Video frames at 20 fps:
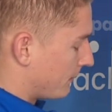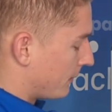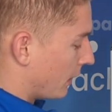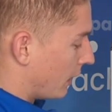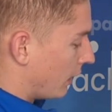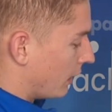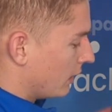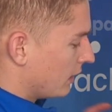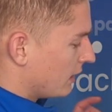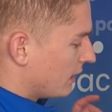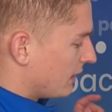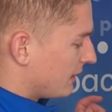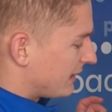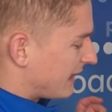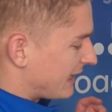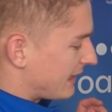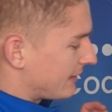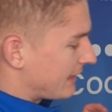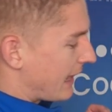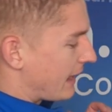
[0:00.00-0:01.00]
But
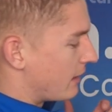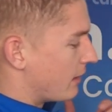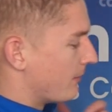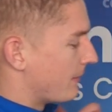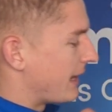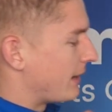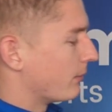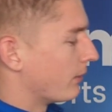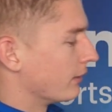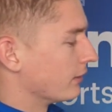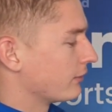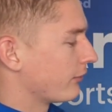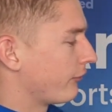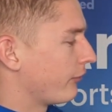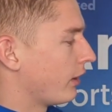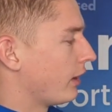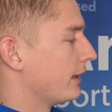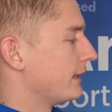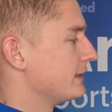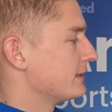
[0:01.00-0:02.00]
they're the main ones:
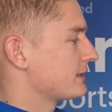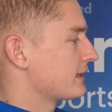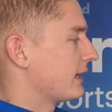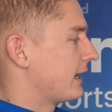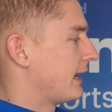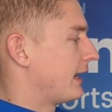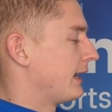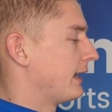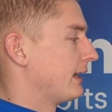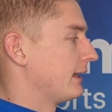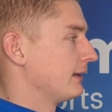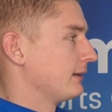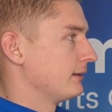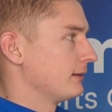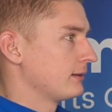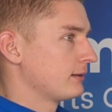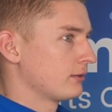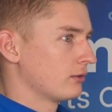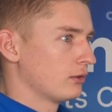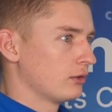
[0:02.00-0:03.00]
flight
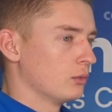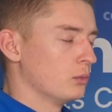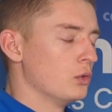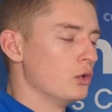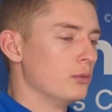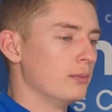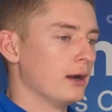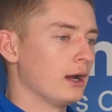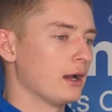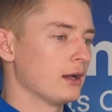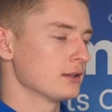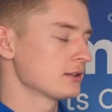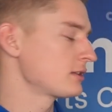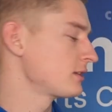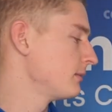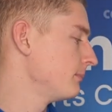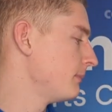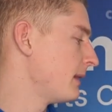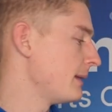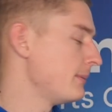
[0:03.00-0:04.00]
and the wall
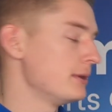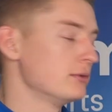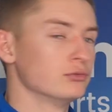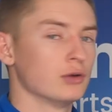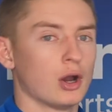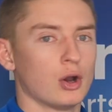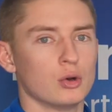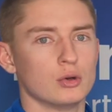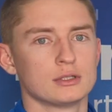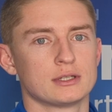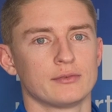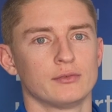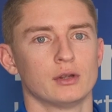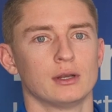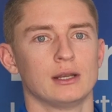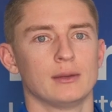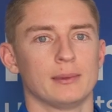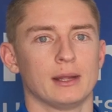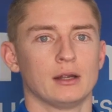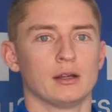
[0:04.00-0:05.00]
bars. Maybe rolls if you're a
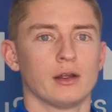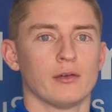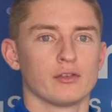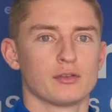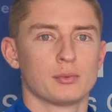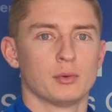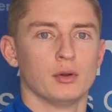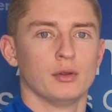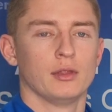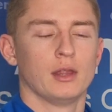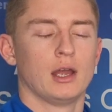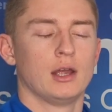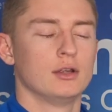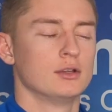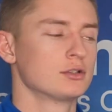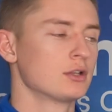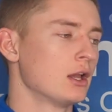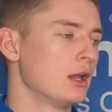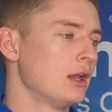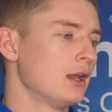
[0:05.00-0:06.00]
little bit uncomfortable on
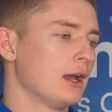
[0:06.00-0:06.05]
those.